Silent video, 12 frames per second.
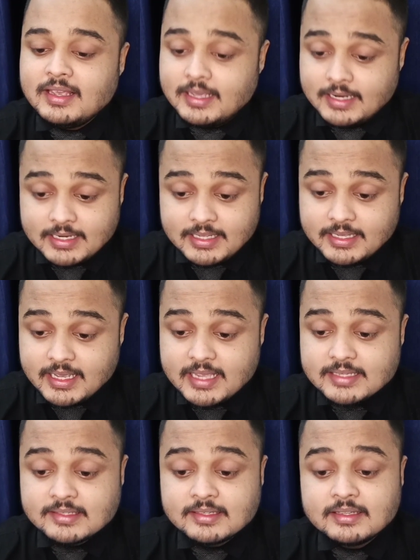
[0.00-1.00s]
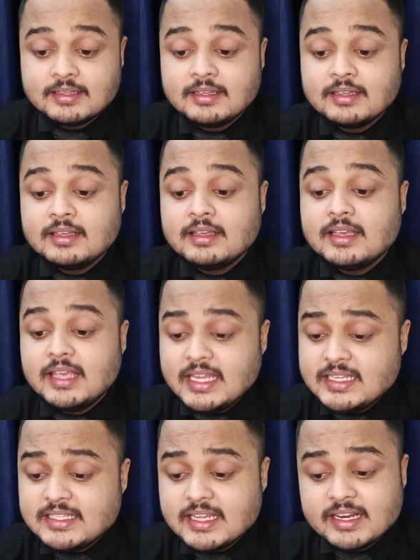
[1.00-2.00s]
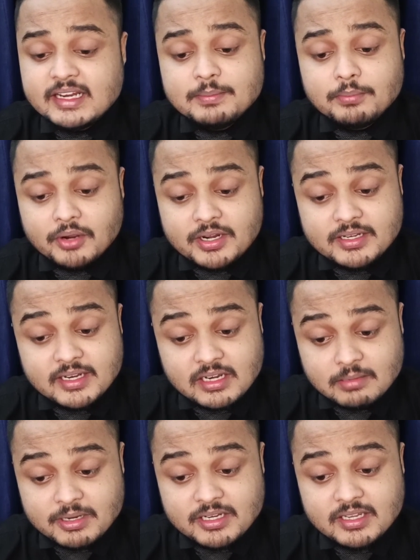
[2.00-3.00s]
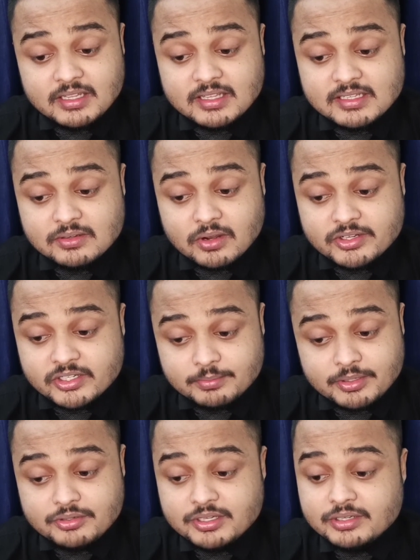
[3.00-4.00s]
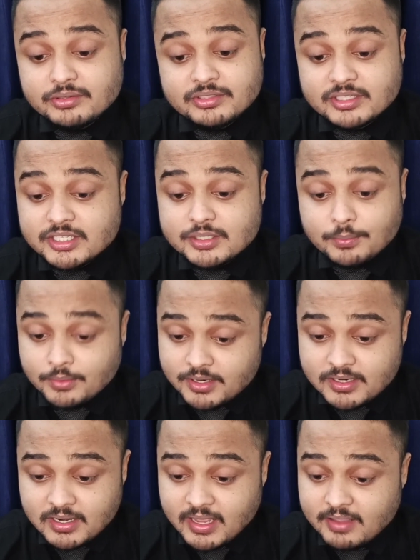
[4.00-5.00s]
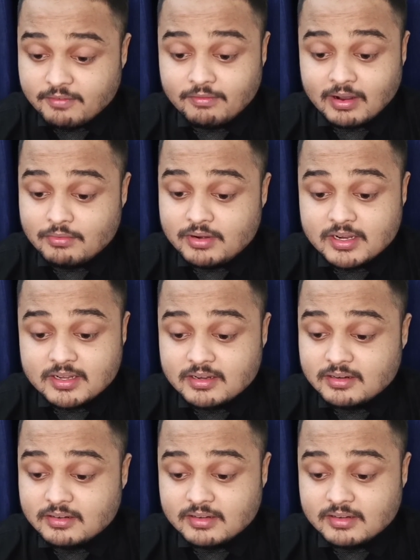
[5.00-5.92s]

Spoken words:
In any case, is there any point in limiting his contribution to just words like founder,